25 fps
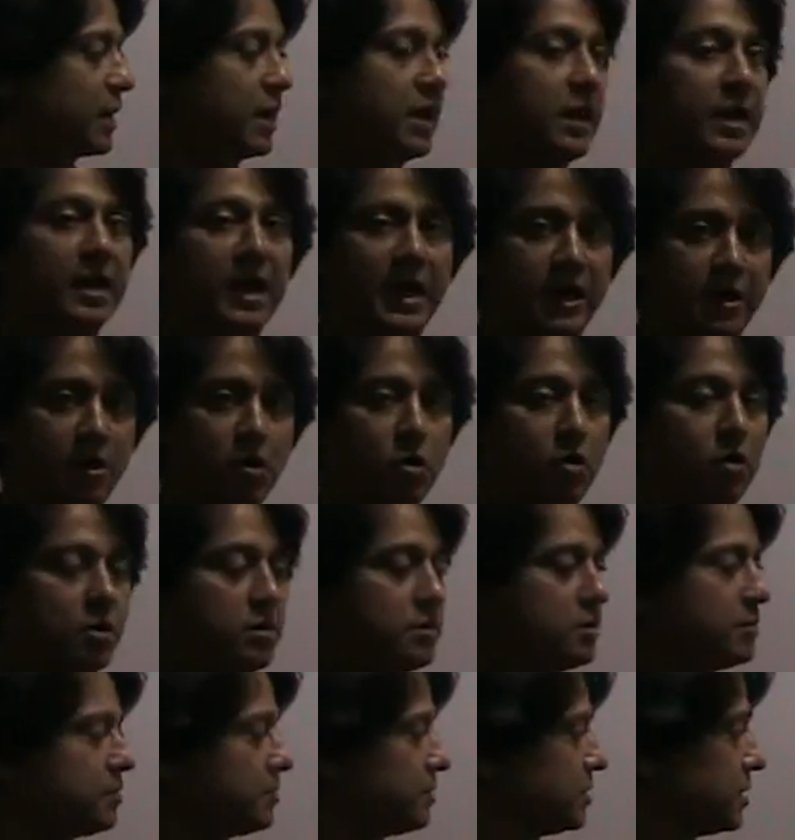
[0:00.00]
later
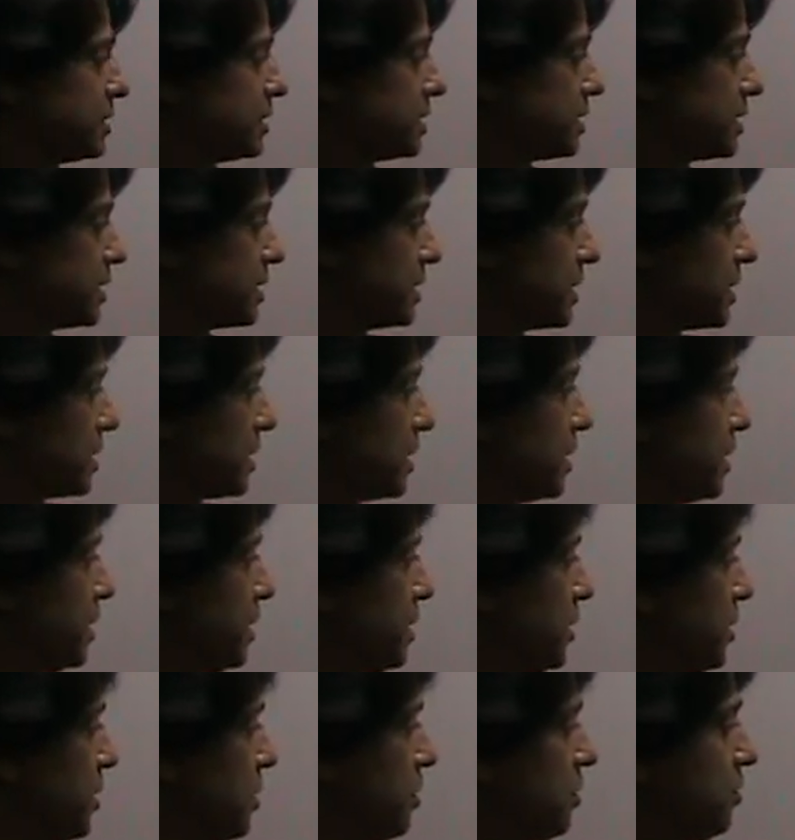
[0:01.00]
on.
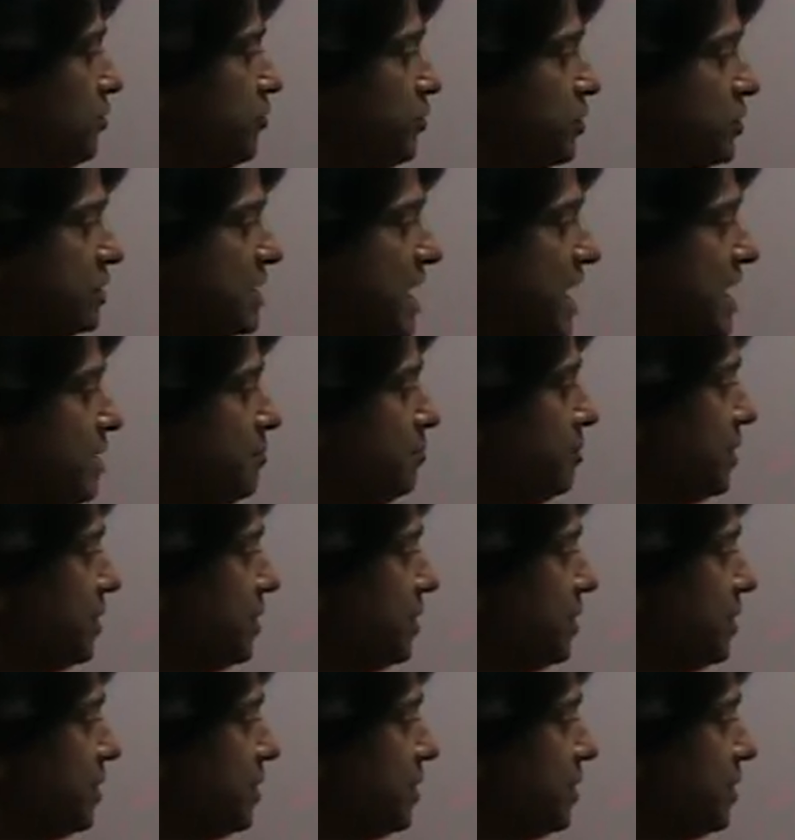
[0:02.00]
For the time